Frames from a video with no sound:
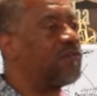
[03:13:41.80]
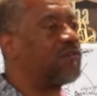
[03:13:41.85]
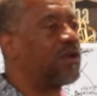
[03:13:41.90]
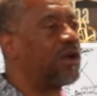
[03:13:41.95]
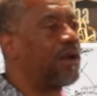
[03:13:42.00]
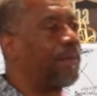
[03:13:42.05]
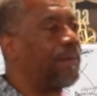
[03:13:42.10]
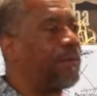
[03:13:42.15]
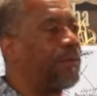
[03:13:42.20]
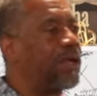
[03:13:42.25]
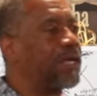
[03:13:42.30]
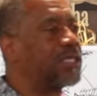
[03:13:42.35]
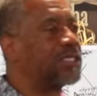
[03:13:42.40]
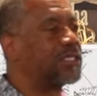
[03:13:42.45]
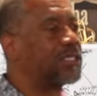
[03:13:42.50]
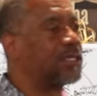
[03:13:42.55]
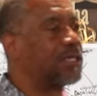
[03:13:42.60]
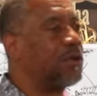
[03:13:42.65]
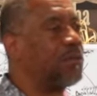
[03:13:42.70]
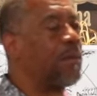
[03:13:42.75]
from
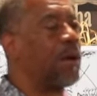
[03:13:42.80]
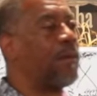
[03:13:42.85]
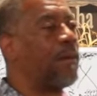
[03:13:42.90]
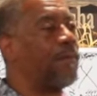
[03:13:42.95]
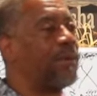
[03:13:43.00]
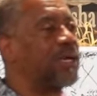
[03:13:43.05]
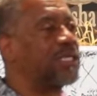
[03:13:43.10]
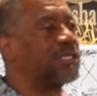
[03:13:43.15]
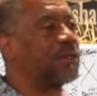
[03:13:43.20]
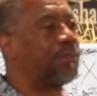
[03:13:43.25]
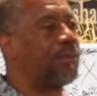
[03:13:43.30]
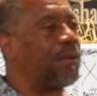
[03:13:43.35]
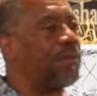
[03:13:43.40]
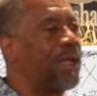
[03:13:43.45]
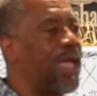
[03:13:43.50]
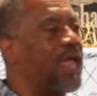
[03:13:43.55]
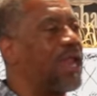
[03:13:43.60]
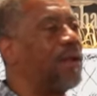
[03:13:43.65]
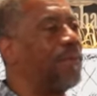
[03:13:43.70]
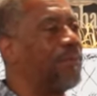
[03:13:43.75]
depression? You remember a bunch of people
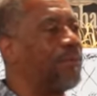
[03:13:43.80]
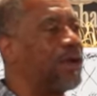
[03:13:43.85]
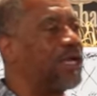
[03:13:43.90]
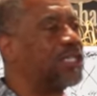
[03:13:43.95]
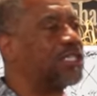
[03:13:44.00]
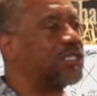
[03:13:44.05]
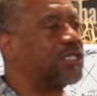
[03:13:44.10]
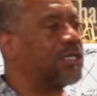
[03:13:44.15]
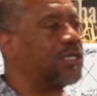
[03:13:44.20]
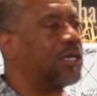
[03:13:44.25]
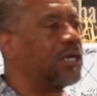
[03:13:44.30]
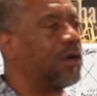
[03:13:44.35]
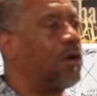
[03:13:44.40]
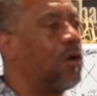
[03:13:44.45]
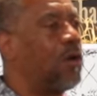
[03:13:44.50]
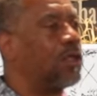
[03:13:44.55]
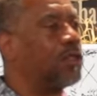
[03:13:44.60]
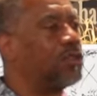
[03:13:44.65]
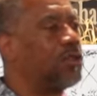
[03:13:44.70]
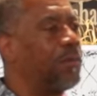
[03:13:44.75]
had depression,
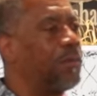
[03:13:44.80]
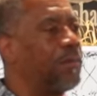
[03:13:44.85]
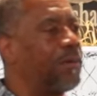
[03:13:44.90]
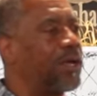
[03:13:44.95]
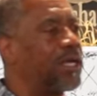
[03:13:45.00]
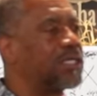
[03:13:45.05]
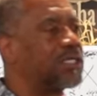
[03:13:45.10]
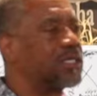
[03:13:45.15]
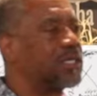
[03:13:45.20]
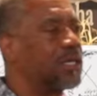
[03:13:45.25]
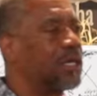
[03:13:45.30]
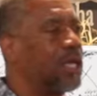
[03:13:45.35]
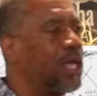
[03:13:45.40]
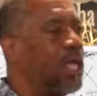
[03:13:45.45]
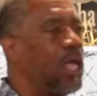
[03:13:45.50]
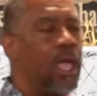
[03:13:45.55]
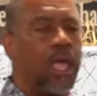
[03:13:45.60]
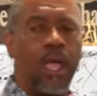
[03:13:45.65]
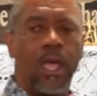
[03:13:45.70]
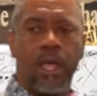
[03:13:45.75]
going through depression.
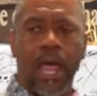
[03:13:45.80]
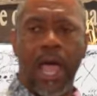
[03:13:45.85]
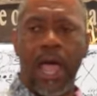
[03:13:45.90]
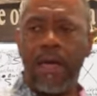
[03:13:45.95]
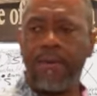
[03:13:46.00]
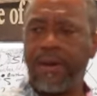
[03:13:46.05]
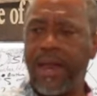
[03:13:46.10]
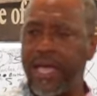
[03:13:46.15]
I'm not